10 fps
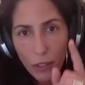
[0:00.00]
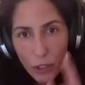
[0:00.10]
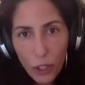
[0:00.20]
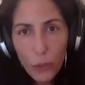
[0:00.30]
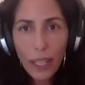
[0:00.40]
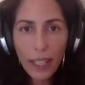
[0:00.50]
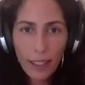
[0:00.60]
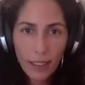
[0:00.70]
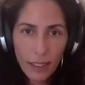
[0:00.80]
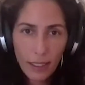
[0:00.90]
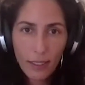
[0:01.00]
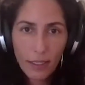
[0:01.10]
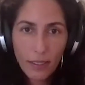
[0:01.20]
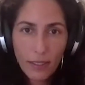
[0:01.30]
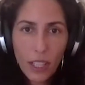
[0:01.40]
Doing
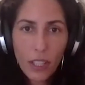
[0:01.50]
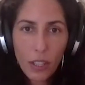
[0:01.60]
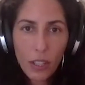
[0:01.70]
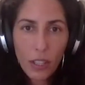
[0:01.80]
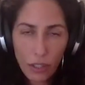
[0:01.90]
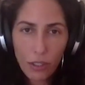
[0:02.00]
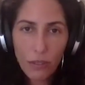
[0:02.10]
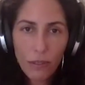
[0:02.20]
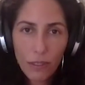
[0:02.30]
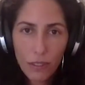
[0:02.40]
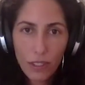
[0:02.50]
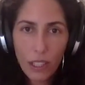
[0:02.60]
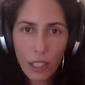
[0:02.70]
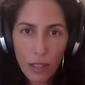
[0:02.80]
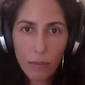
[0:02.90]
teaches you a
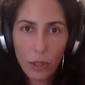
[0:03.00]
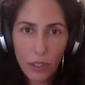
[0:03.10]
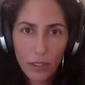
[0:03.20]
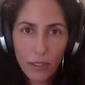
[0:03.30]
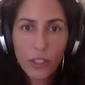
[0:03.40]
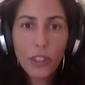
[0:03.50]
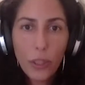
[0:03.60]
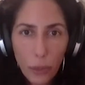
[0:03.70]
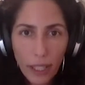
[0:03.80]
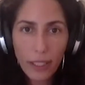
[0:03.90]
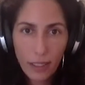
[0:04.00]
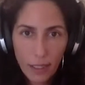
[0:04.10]
lot more. Doing.